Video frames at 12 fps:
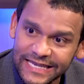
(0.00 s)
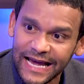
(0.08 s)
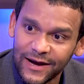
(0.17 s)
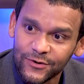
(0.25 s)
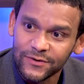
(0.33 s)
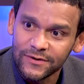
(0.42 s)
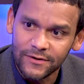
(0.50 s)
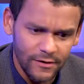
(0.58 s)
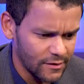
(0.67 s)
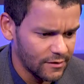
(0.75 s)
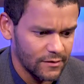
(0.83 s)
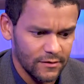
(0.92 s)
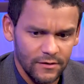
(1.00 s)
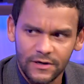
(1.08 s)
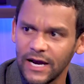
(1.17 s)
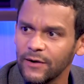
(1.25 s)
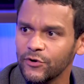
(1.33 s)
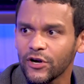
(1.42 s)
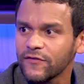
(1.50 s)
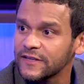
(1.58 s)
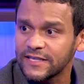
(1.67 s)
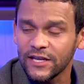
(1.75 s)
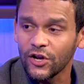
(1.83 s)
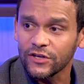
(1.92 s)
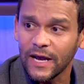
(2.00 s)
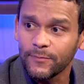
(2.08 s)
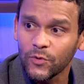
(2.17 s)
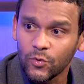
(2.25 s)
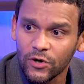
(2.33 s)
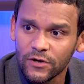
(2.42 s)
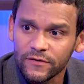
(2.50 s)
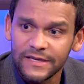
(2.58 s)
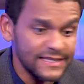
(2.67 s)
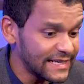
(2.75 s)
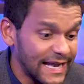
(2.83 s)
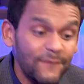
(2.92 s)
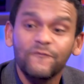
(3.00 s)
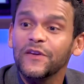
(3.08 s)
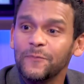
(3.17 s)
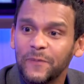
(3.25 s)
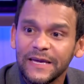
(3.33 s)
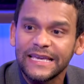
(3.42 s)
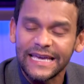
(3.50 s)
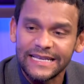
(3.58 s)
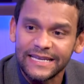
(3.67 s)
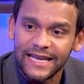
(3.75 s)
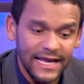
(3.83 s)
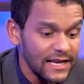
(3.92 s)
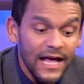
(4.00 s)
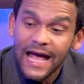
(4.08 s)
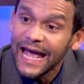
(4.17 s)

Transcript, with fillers: of town. Kyrie Irving sitting on top of the world. He's an MVP candidate.